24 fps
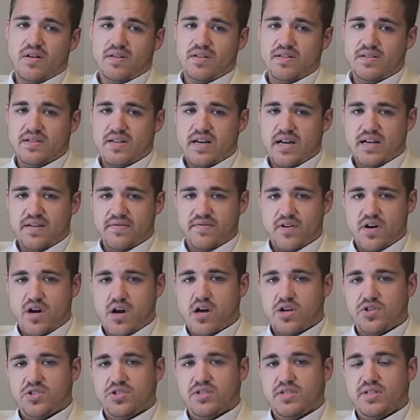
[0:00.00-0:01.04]
on the side of
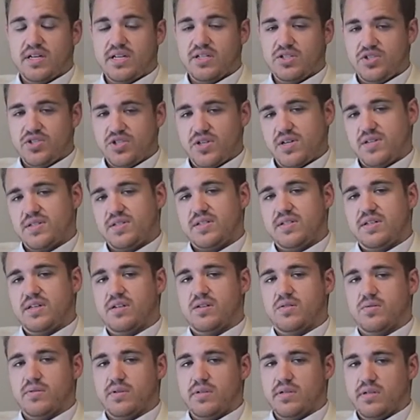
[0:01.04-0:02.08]
caution and just get
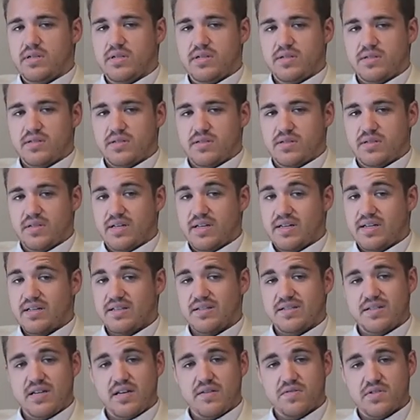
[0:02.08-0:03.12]
a release. It can
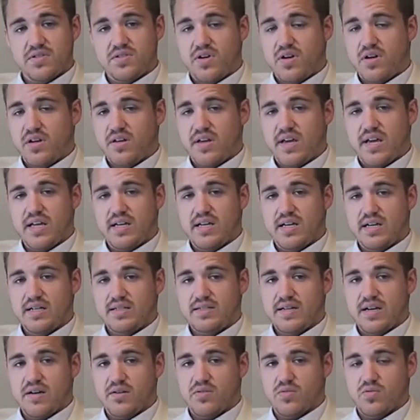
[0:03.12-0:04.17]
save a ton of headache
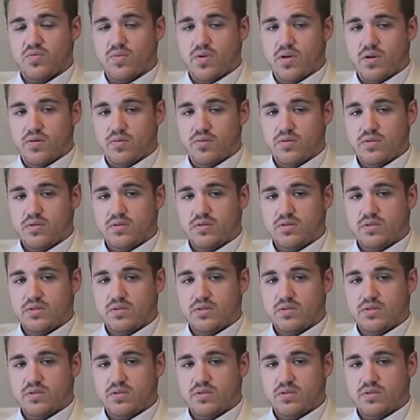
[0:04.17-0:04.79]
down the road.